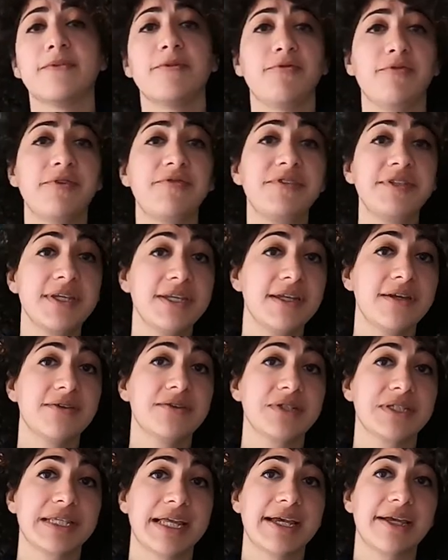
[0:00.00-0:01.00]
15
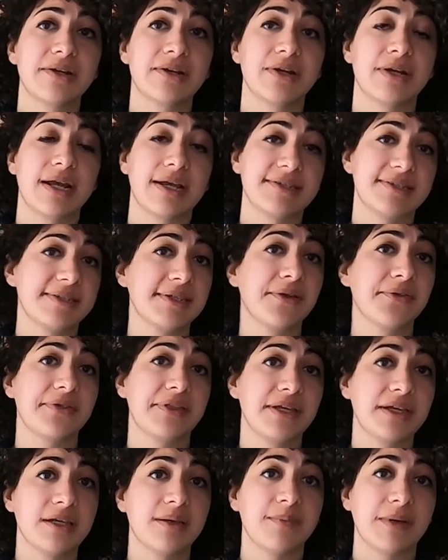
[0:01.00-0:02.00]
years later and I still
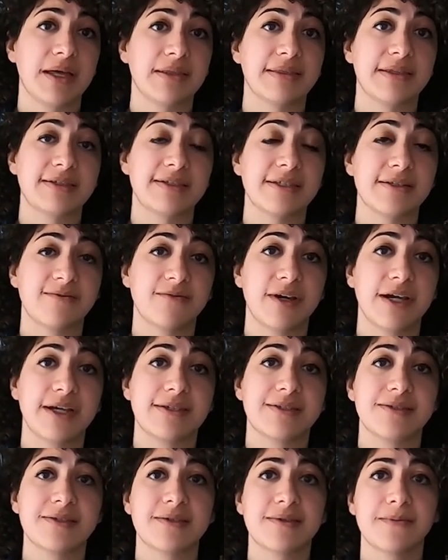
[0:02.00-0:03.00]
think about this
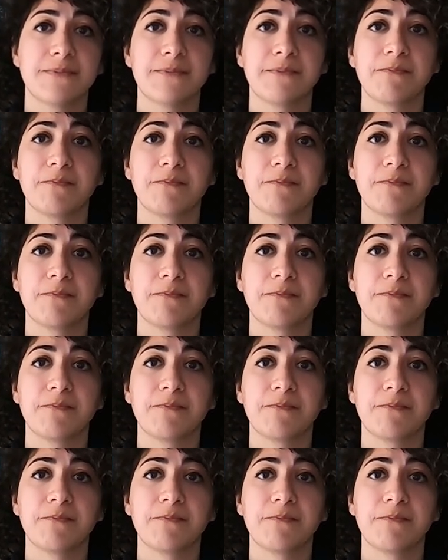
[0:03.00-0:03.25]
advice.